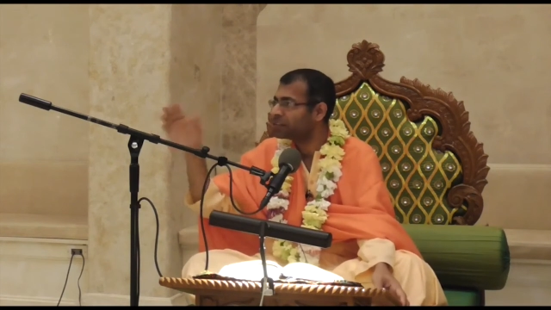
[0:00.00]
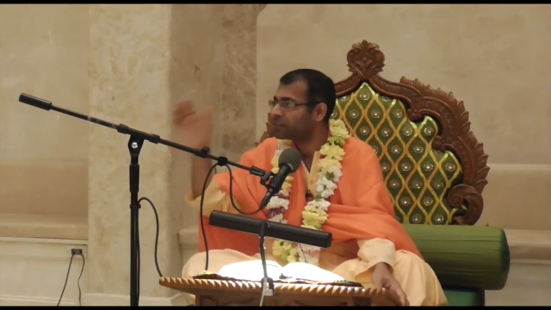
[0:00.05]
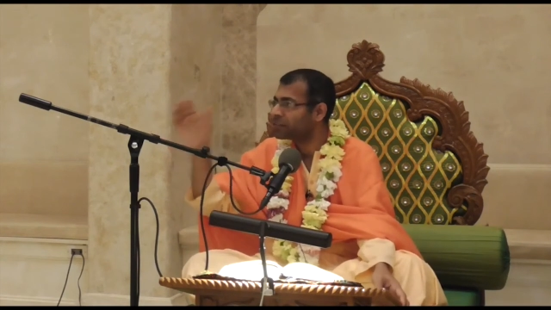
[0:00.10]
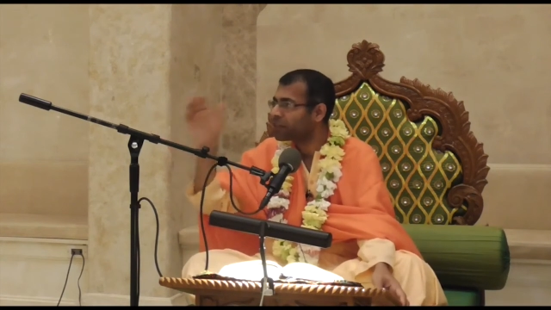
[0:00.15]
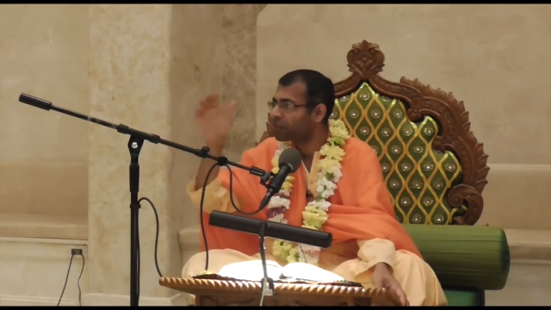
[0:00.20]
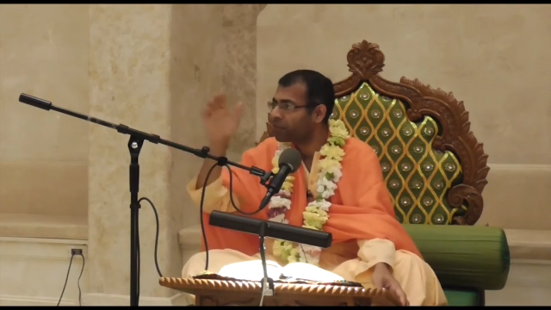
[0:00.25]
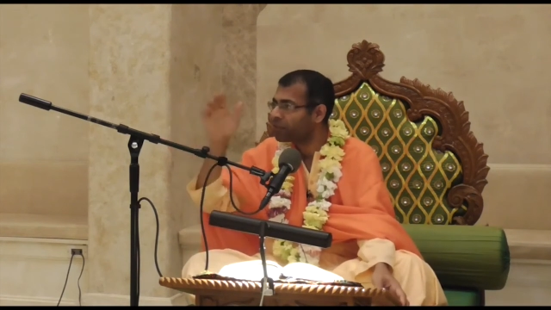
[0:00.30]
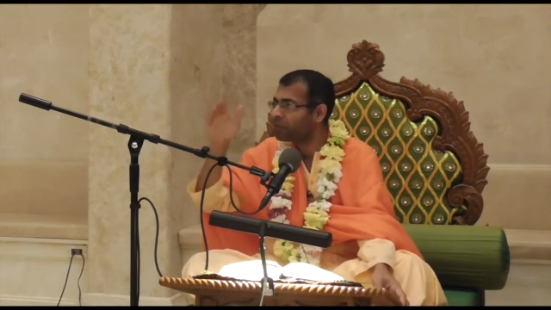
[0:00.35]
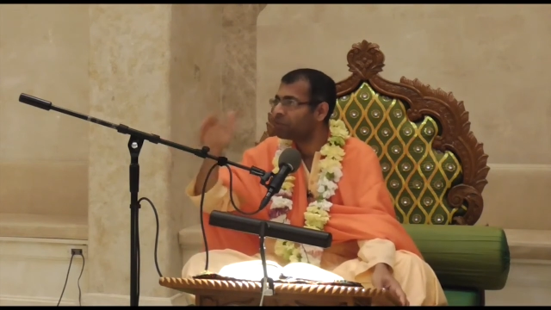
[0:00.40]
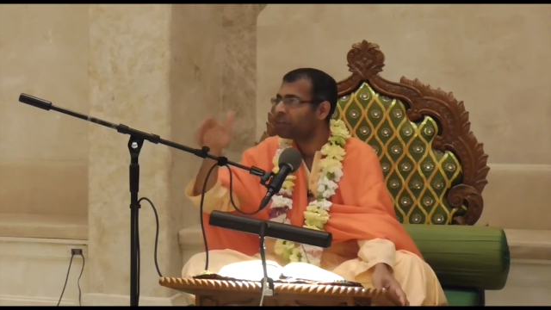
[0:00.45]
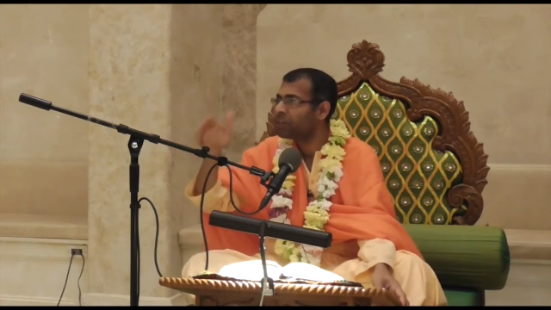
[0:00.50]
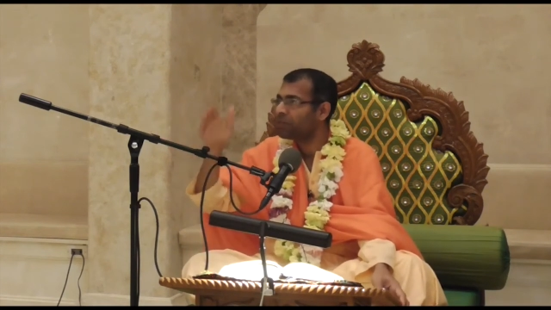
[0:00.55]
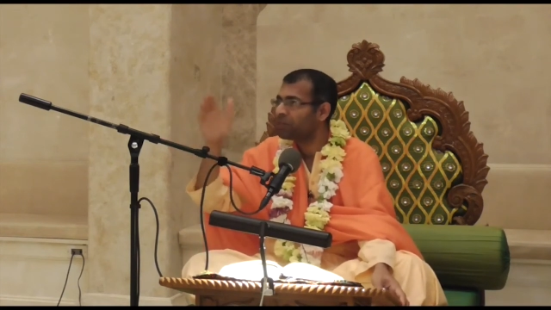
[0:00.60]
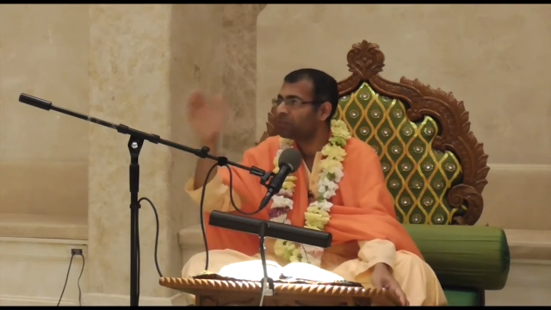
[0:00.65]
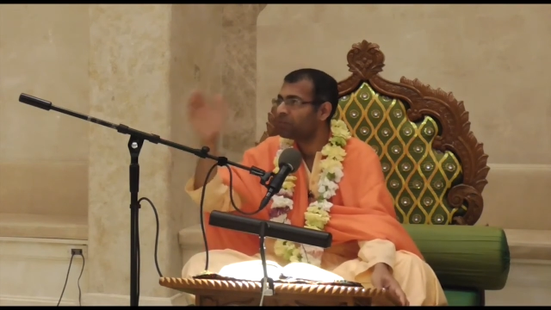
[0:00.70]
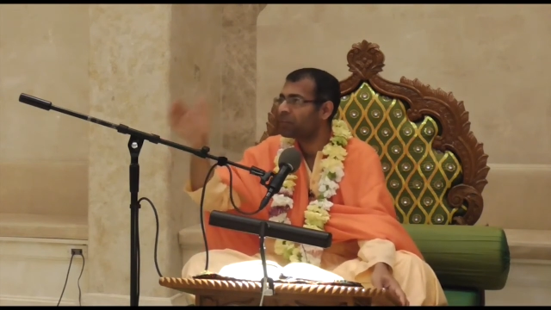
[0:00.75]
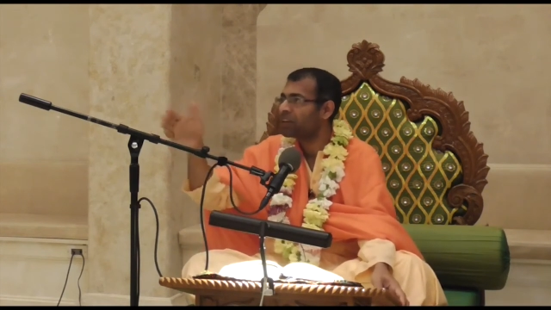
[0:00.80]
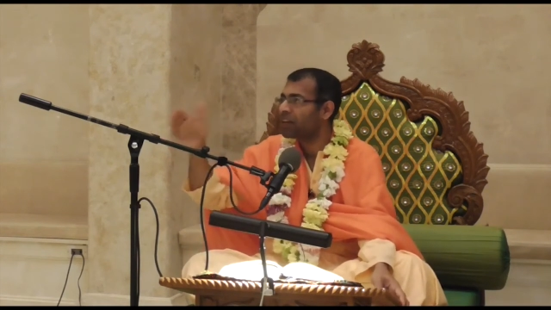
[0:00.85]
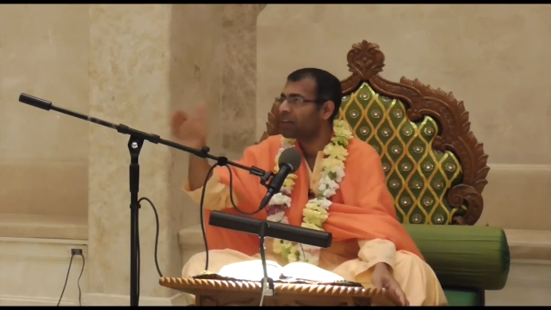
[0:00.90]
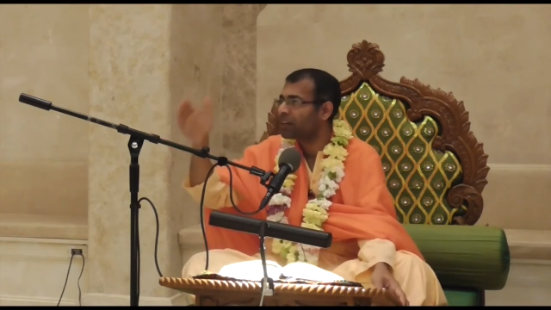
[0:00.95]
sarvam
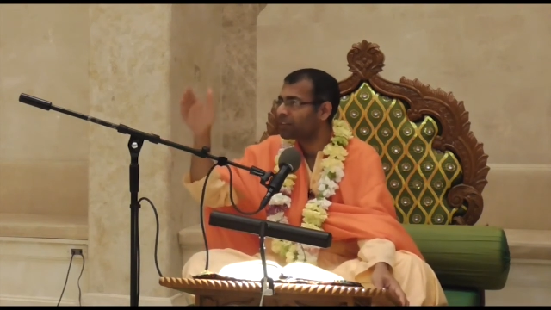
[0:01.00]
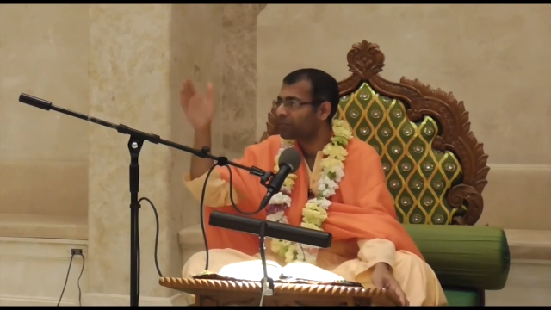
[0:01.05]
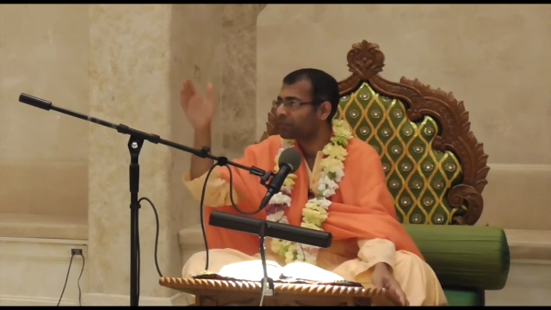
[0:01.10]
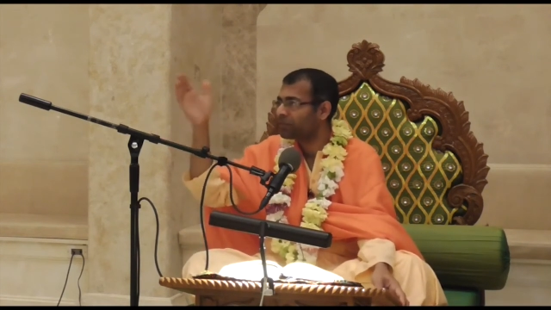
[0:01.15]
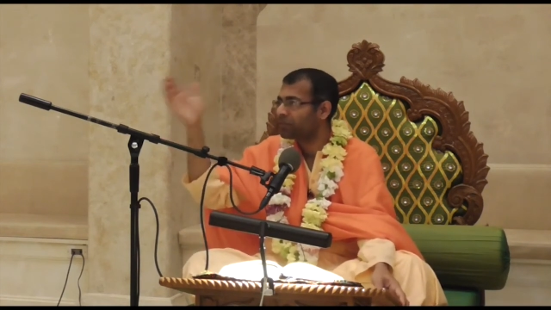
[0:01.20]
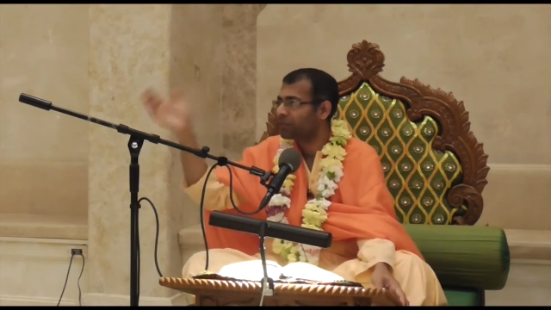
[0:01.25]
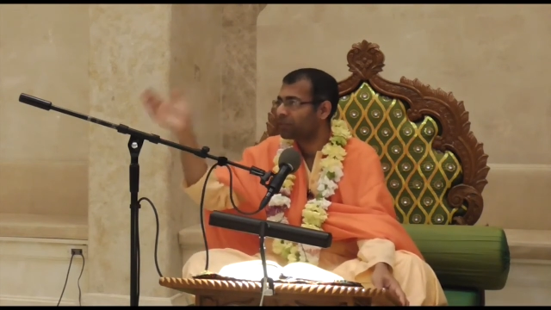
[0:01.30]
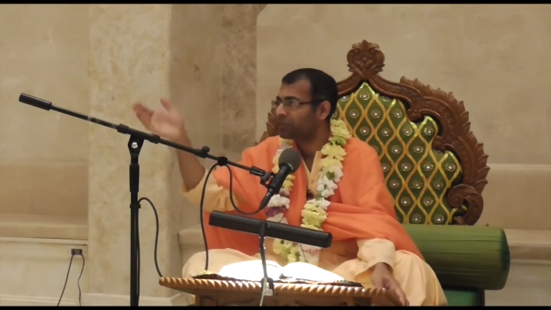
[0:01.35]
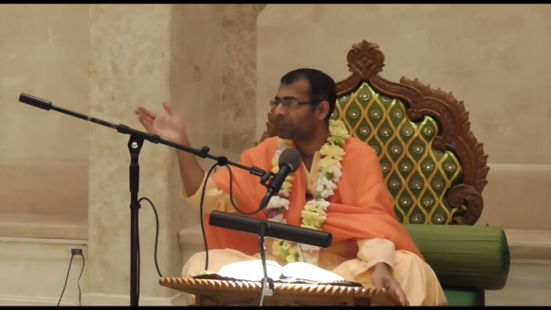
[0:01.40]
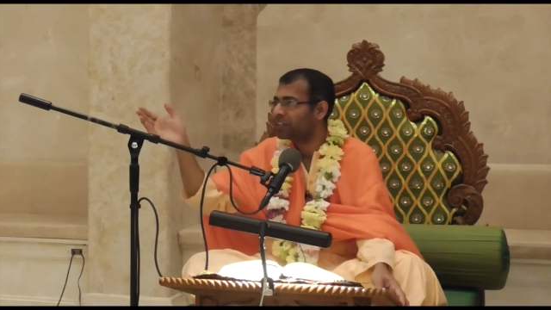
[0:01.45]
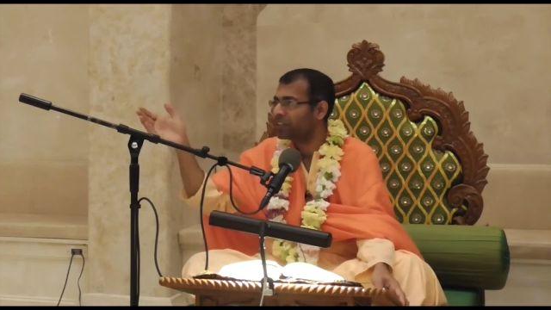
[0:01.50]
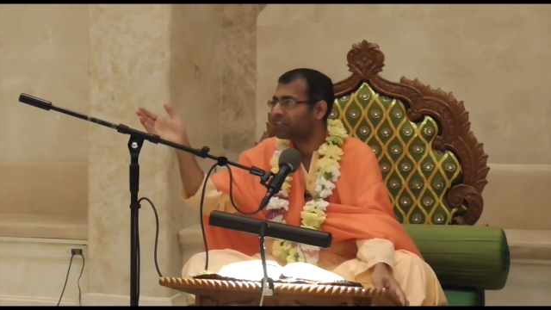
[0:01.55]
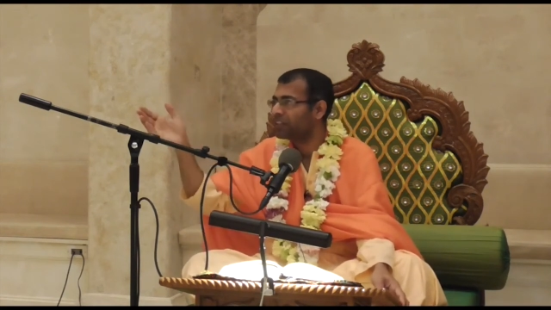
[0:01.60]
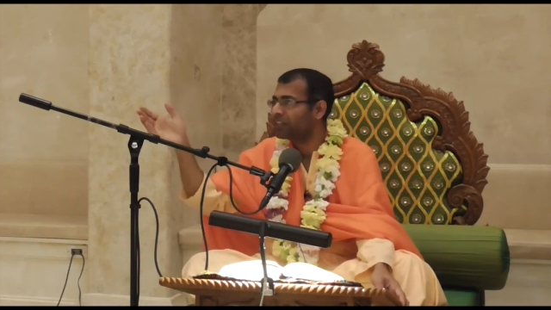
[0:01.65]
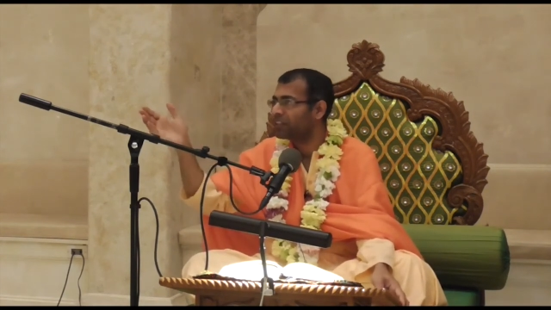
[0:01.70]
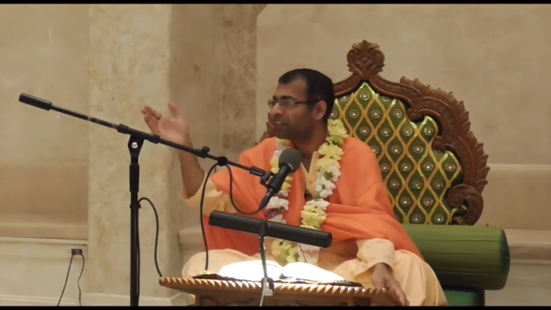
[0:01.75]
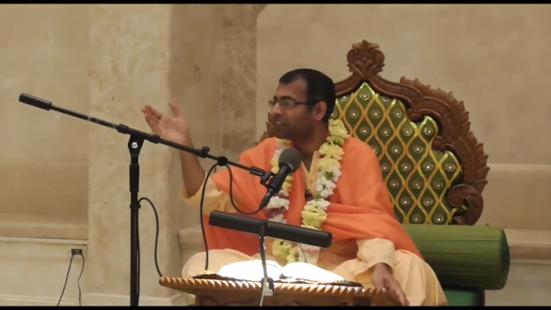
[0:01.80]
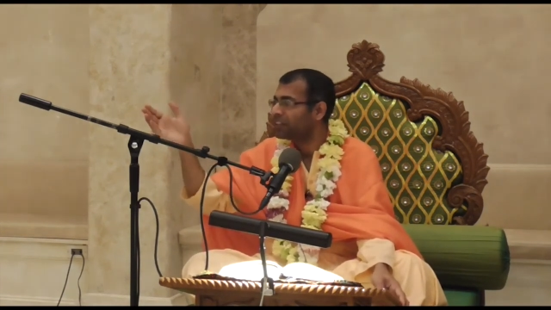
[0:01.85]
evam vigyatam bhavati.